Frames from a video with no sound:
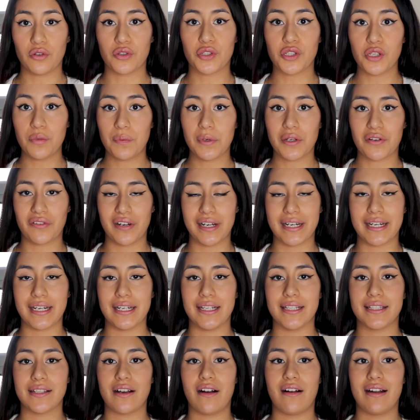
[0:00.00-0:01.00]
Your
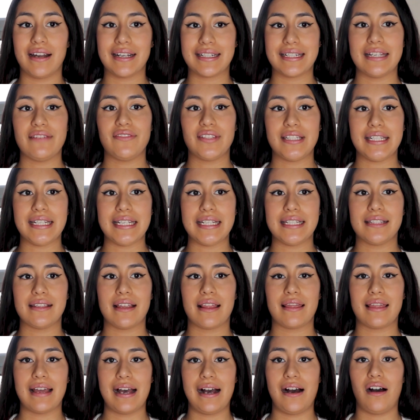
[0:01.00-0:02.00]
super-curriculars are activities
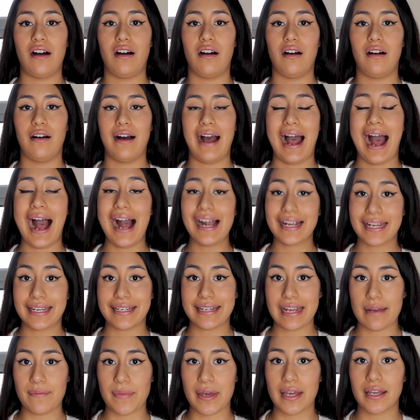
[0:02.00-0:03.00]
that are
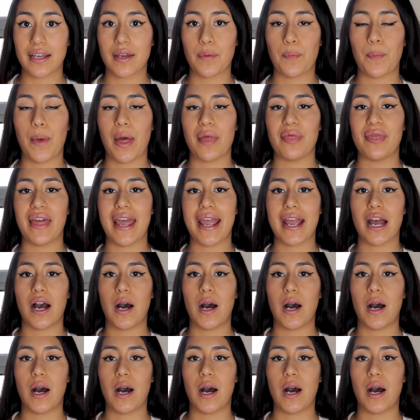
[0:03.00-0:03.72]
academic, but they